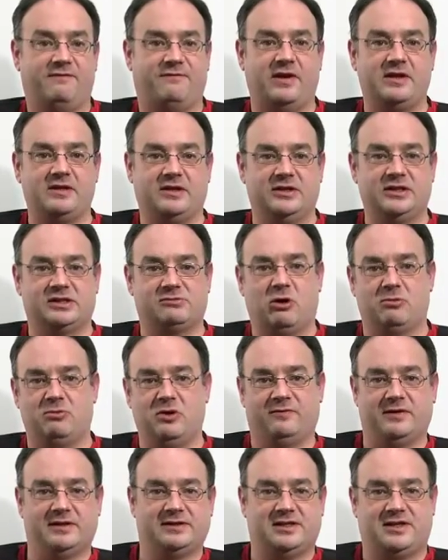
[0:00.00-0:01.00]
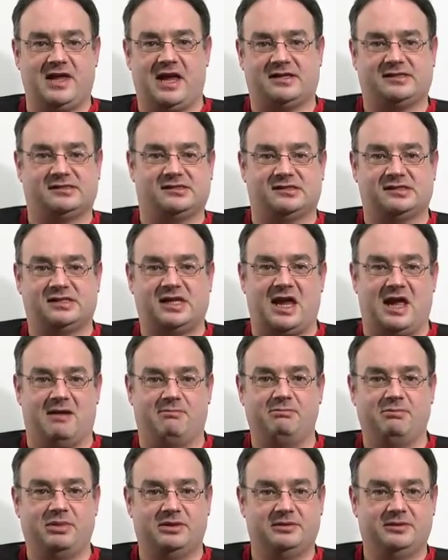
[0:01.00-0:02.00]
Finland will move into the Axis
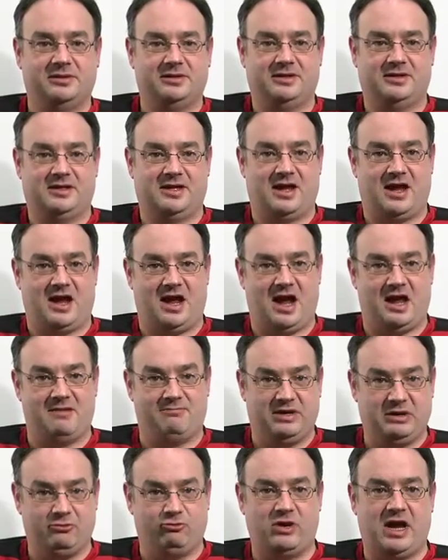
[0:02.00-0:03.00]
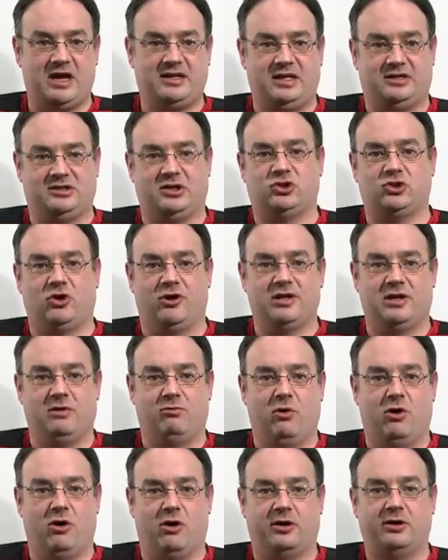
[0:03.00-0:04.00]
camp and be ready to join the
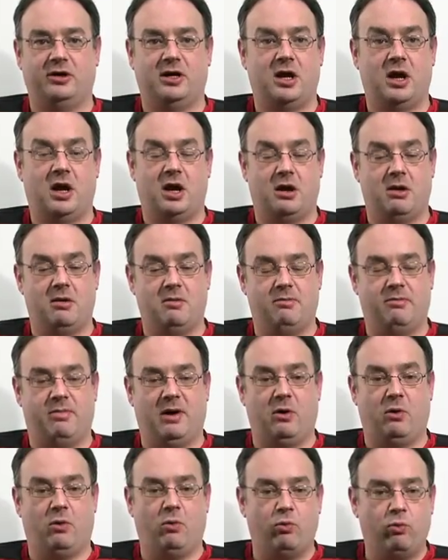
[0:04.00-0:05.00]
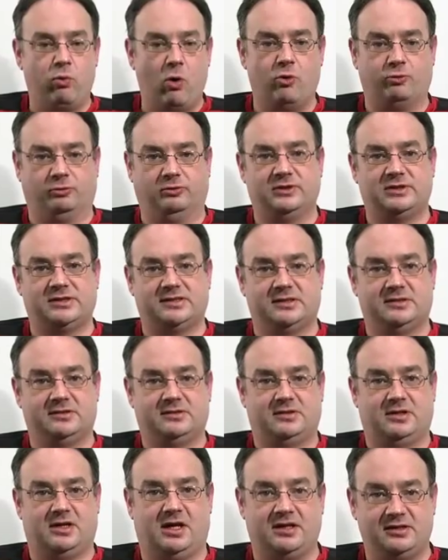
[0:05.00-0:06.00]
war, but won't
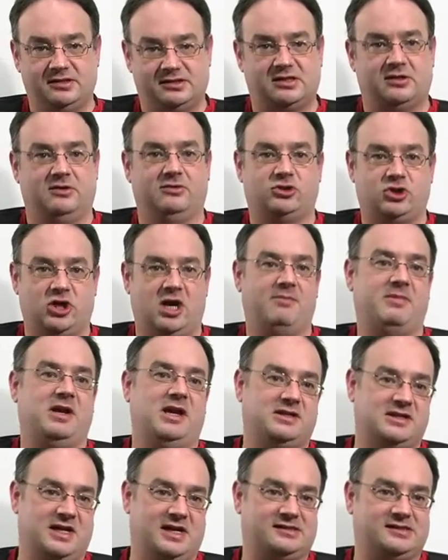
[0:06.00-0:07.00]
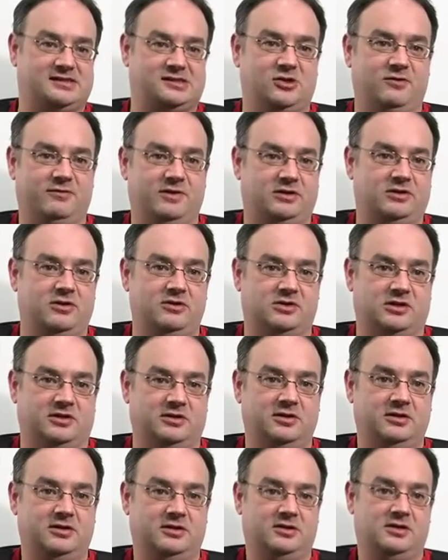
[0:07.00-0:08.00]
until Germany attacks the Soviet Union.
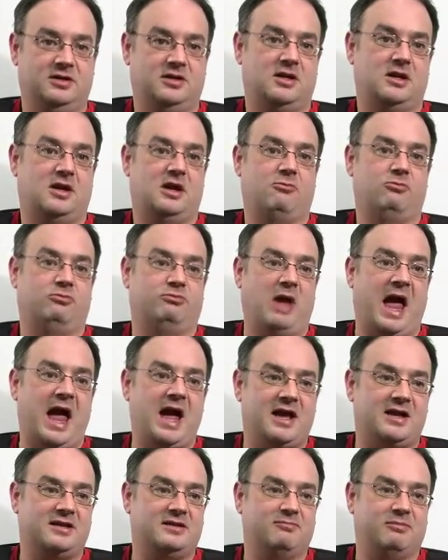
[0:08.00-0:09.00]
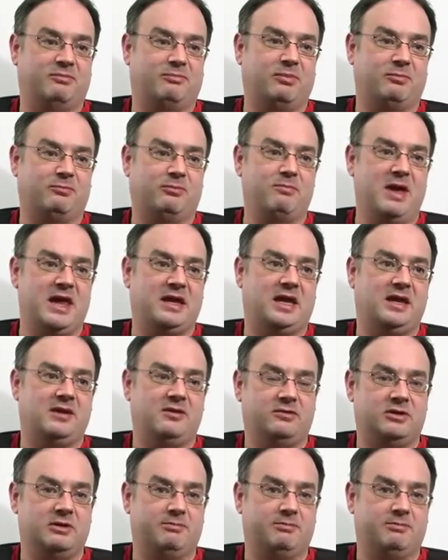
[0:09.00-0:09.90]
And making